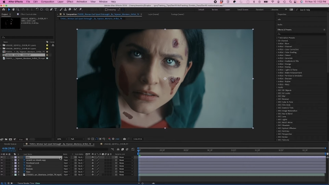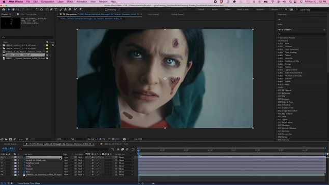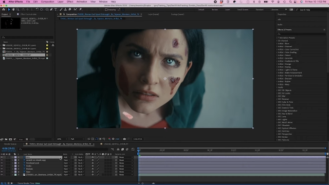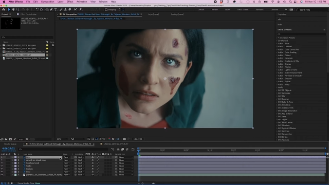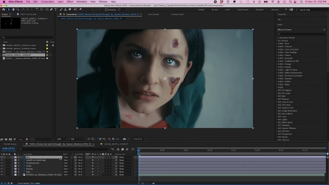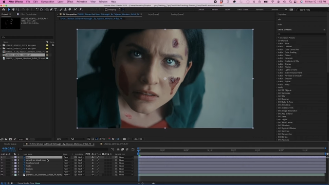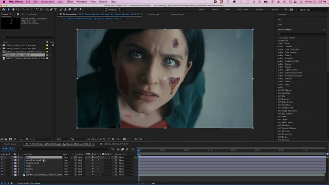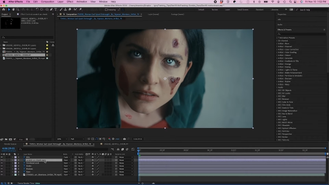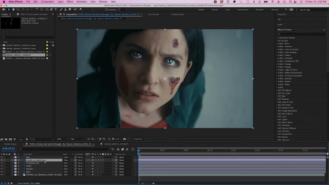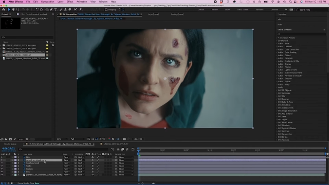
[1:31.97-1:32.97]

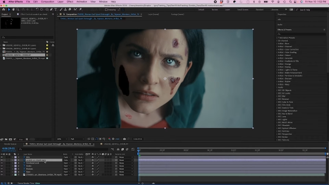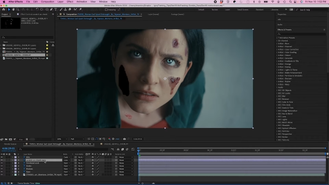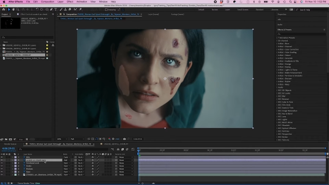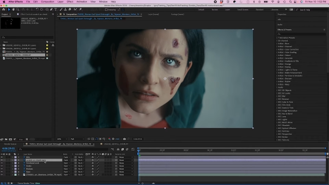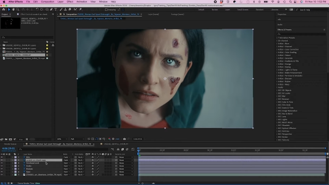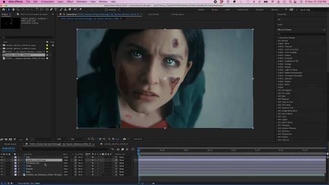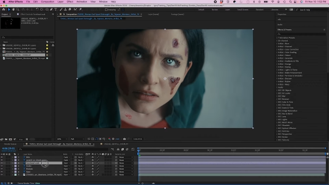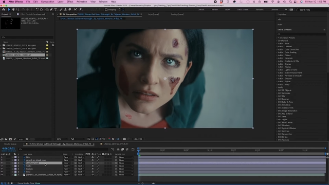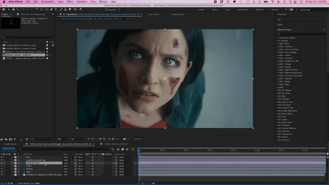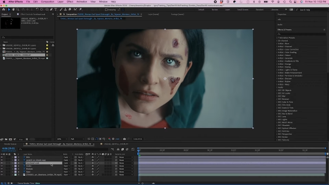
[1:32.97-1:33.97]

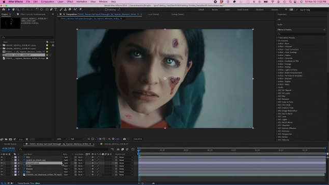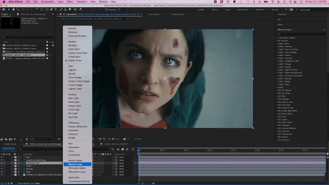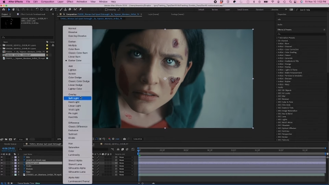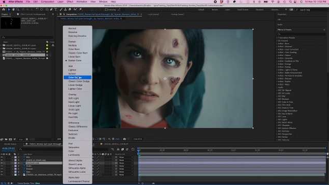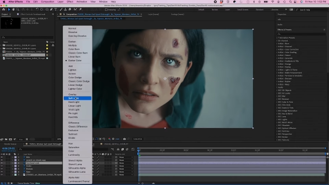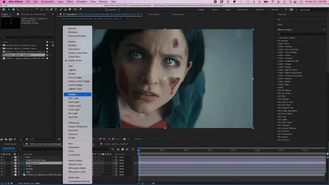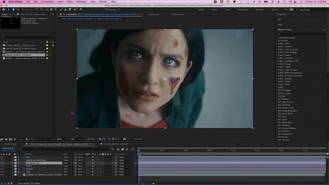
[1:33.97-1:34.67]
Nobody speaks.